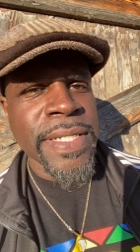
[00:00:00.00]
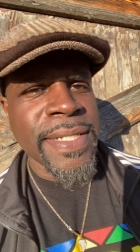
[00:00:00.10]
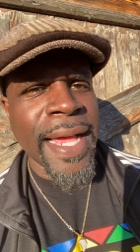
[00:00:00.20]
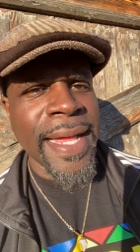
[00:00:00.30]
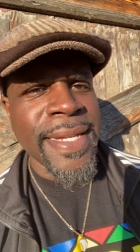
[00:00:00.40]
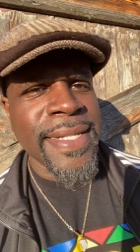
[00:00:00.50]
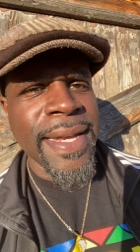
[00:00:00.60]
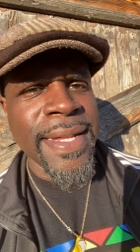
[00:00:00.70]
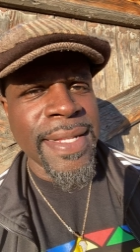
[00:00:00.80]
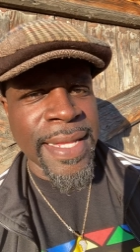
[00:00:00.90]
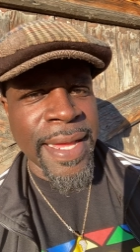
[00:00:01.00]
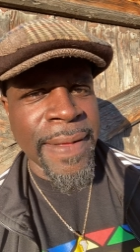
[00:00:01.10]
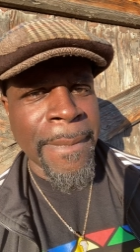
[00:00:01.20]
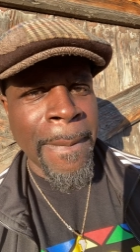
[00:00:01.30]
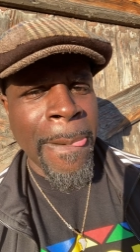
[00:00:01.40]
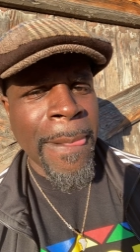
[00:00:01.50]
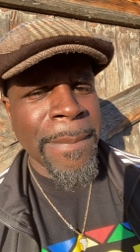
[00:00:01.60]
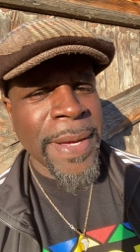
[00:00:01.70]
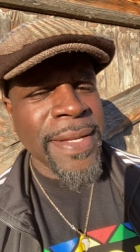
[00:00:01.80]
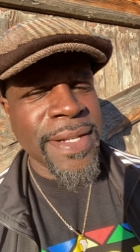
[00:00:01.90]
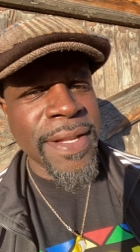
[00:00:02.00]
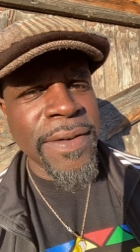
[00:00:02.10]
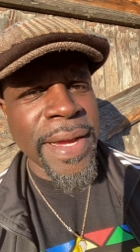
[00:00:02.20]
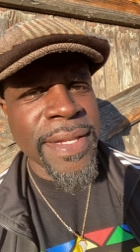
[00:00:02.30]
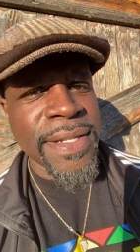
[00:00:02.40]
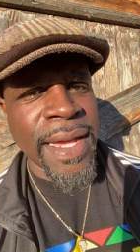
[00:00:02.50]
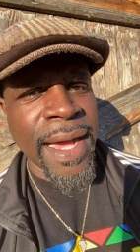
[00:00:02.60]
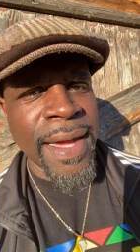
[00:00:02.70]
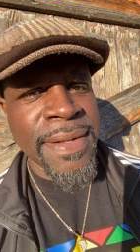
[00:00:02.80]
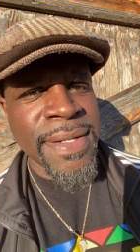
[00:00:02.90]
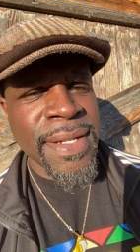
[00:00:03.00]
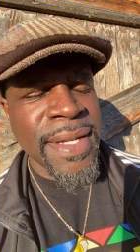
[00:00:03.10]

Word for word: It's not, it's not into that, but it's in the grace of God.